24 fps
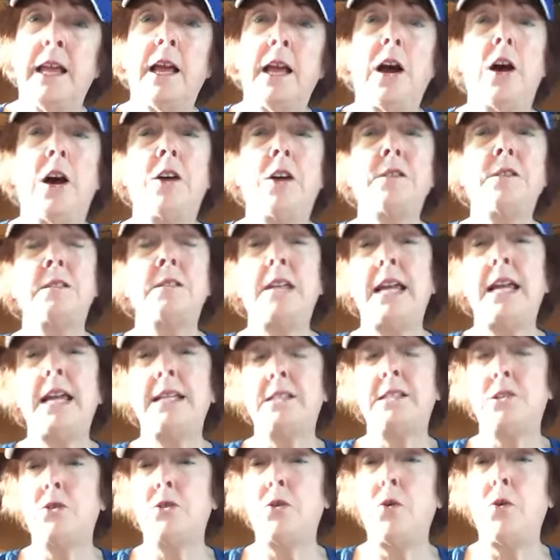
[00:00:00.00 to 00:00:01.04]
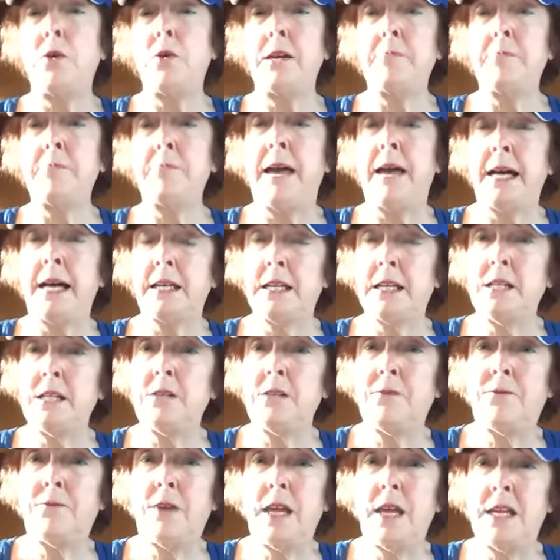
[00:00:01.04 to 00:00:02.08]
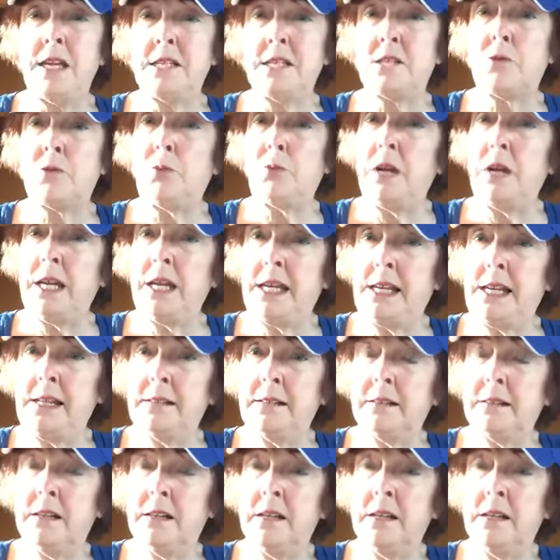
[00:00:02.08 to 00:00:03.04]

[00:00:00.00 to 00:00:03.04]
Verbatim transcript: our states are going back into phase three,